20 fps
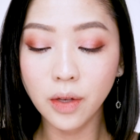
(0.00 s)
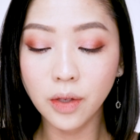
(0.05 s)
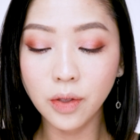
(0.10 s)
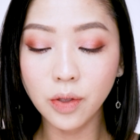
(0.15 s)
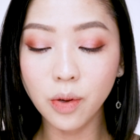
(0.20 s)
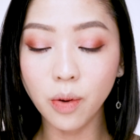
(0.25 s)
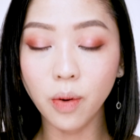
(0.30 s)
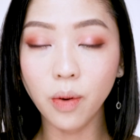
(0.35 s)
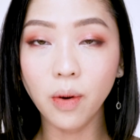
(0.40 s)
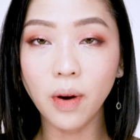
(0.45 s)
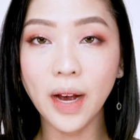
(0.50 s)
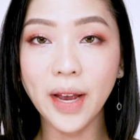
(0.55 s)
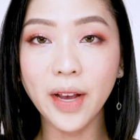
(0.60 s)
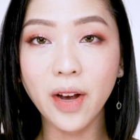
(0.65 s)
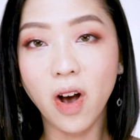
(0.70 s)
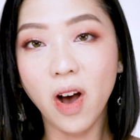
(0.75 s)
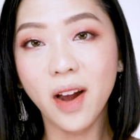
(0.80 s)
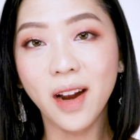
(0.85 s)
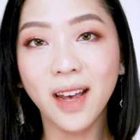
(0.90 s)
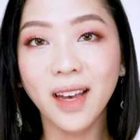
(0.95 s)
So I
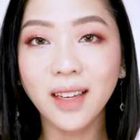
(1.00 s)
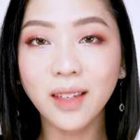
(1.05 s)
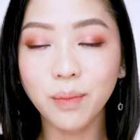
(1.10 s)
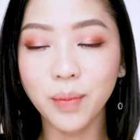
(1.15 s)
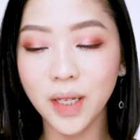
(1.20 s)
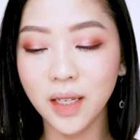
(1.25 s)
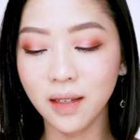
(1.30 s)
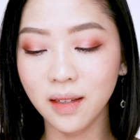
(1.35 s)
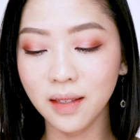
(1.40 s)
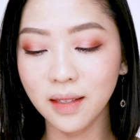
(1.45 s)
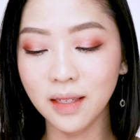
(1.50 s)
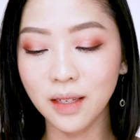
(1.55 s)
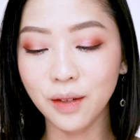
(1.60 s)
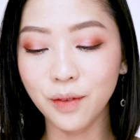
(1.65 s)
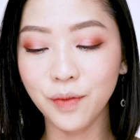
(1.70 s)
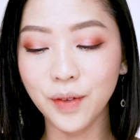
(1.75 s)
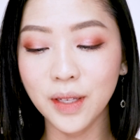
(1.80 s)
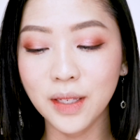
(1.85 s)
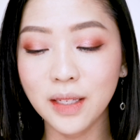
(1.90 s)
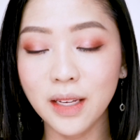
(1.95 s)
got it because
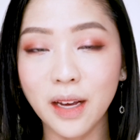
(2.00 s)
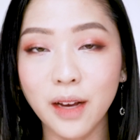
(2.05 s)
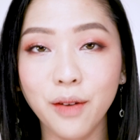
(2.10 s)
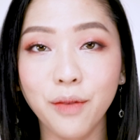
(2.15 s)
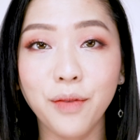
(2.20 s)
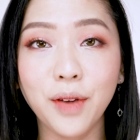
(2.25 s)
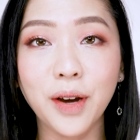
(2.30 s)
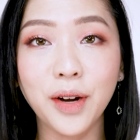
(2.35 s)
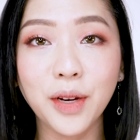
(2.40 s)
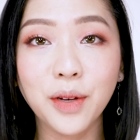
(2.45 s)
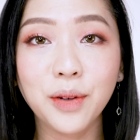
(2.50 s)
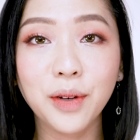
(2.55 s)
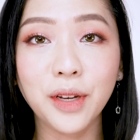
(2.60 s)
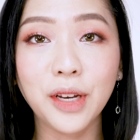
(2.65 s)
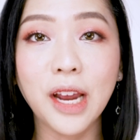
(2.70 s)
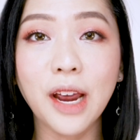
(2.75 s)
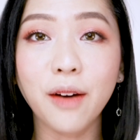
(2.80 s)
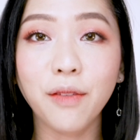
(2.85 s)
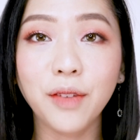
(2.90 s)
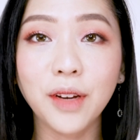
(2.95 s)
it feels like a very
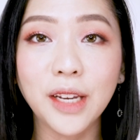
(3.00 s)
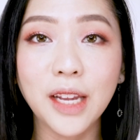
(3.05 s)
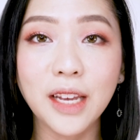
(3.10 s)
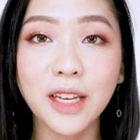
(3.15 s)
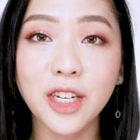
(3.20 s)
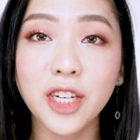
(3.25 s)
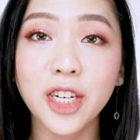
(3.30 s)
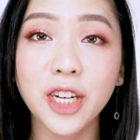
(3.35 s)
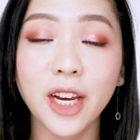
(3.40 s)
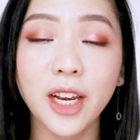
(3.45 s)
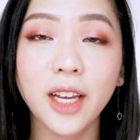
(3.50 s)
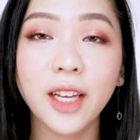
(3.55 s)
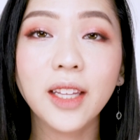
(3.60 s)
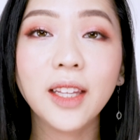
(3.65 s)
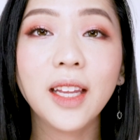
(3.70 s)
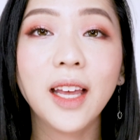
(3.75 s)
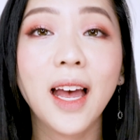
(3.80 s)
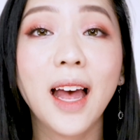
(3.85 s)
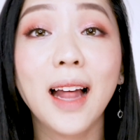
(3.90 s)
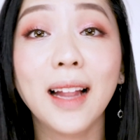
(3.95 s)
good everyday
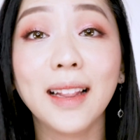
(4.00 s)
shade.